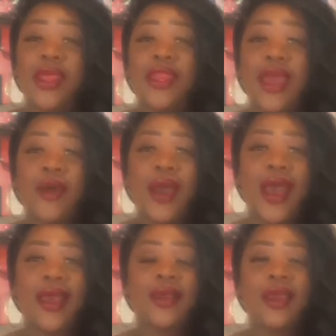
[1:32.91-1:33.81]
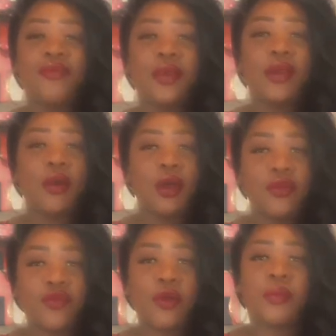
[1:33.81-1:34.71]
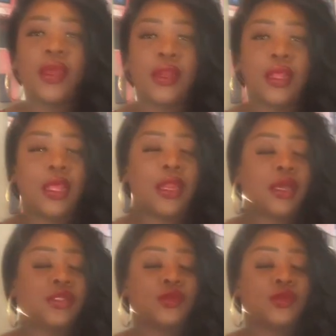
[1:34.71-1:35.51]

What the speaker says: Now, I have been gone for a minute and I